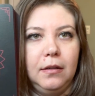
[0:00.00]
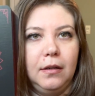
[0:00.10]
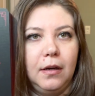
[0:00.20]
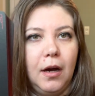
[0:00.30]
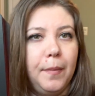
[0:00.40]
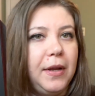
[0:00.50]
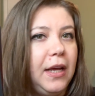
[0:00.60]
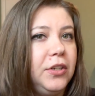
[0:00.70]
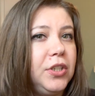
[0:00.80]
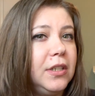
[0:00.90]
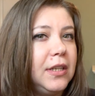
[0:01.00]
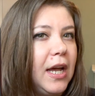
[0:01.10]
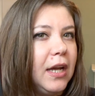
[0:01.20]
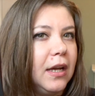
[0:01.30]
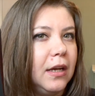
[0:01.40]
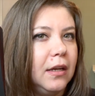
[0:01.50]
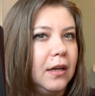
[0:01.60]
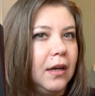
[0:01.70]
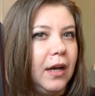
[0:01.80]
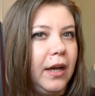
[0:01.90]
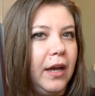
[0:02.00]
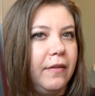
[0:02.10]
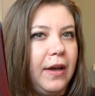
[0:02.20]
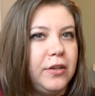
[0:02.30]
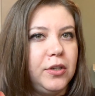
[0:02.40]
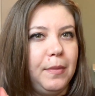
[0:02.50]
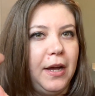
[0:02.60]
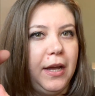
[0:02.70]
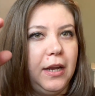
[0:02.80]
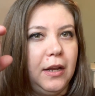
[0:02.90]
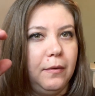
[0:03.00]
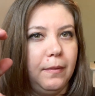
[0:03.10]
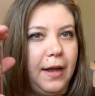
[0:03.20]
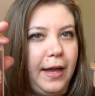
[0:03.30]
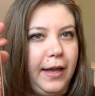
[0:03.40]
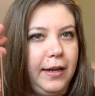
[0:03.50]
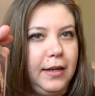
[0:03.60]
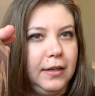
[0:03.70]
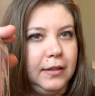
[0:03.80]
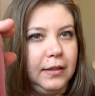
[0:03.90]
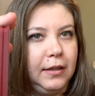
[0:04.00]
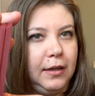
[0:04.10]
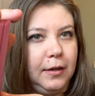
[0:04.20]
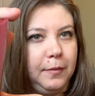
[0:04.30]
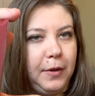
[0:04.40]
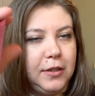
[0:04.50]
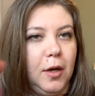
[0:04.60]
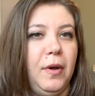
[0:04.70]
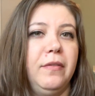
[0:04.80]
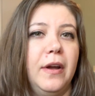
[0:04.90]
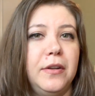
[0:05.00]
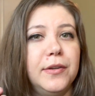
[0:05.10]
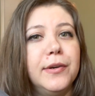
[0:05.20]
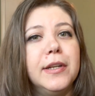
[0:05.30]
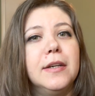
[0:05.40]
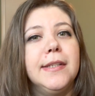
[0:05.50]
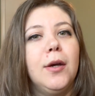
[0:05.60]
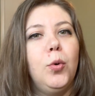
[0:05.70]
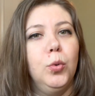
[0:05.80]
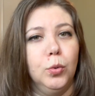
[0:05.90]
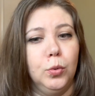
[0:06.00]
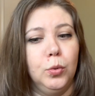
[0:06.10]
combination deck. I have edged mine in red. I saw my friend do it, and I was like, ooh.